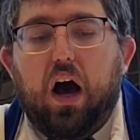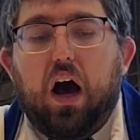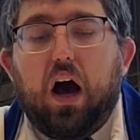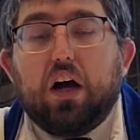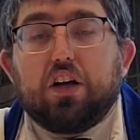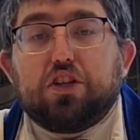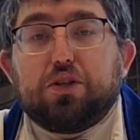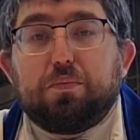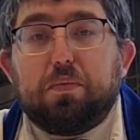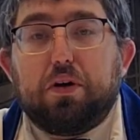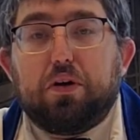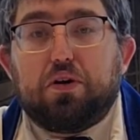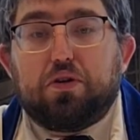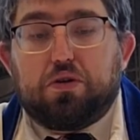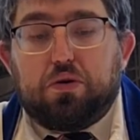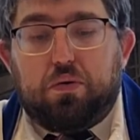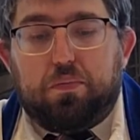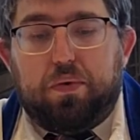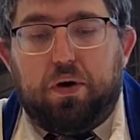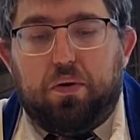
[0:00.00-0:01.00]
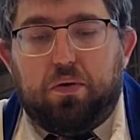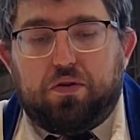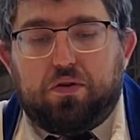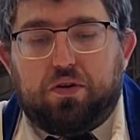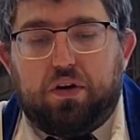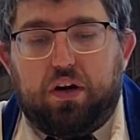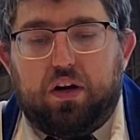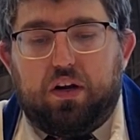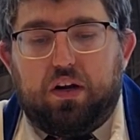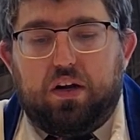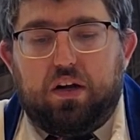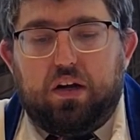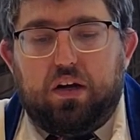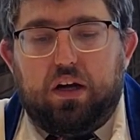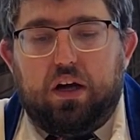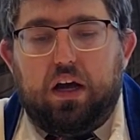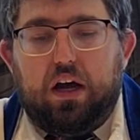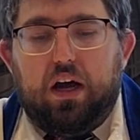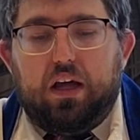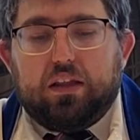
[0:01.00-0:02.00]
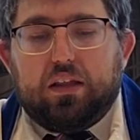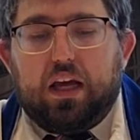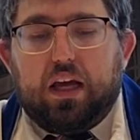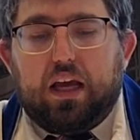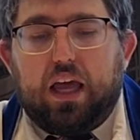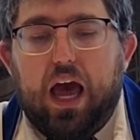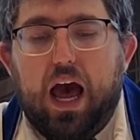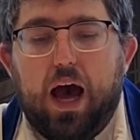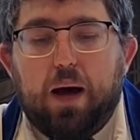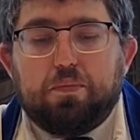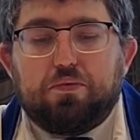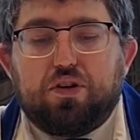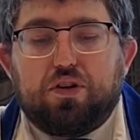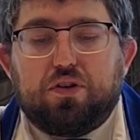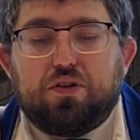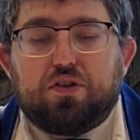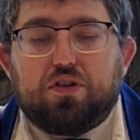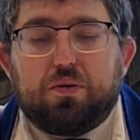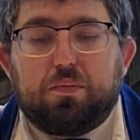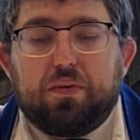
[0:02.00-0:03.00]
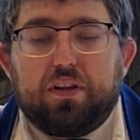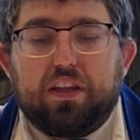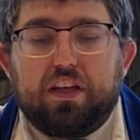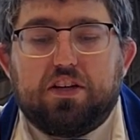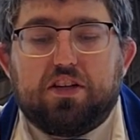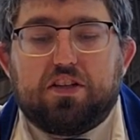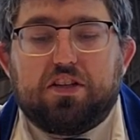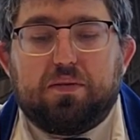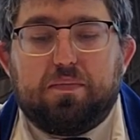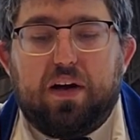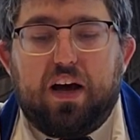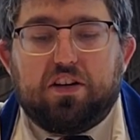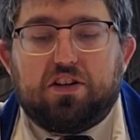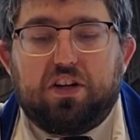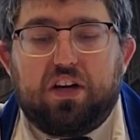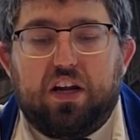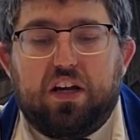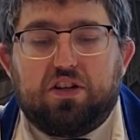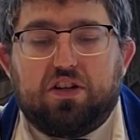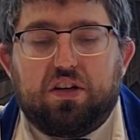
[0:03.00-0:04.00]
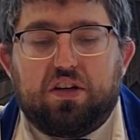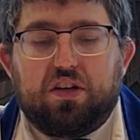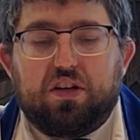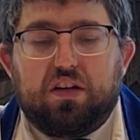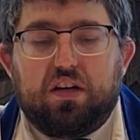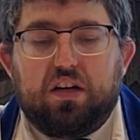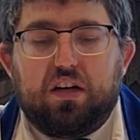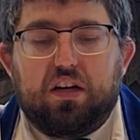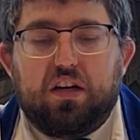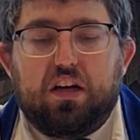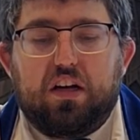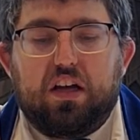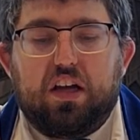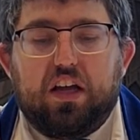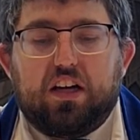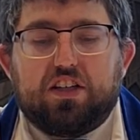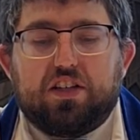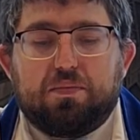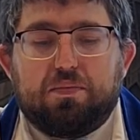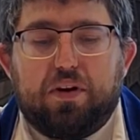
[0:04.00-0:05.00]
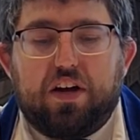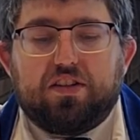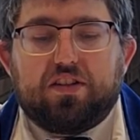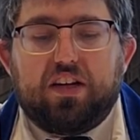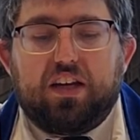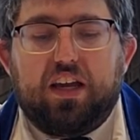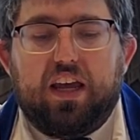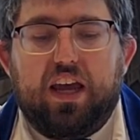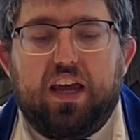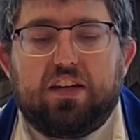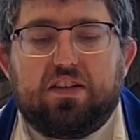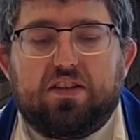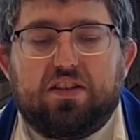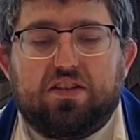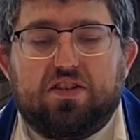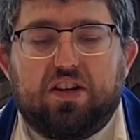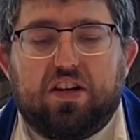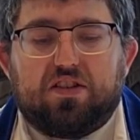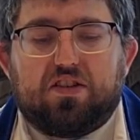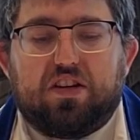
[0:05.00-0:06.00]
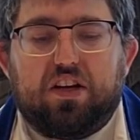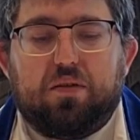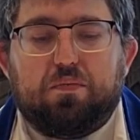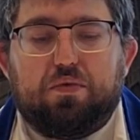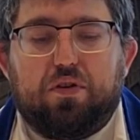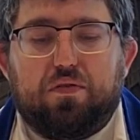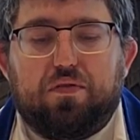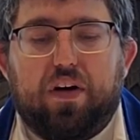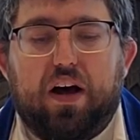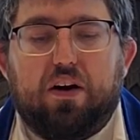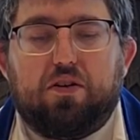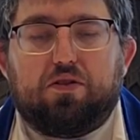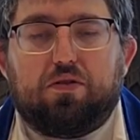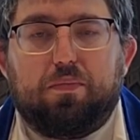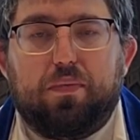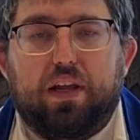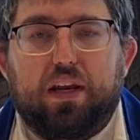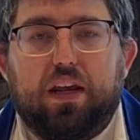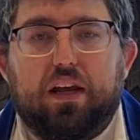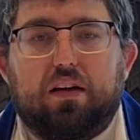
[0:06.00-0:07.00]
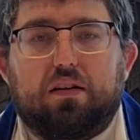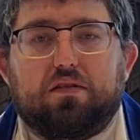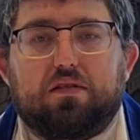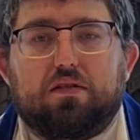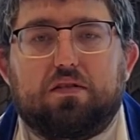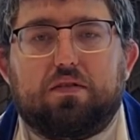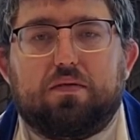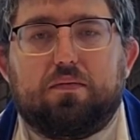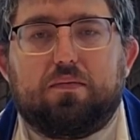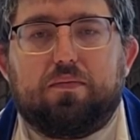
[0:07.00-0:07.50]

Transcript: a spiritual poetry, that captures the religious imagination, expressing and suggesting profound meanings."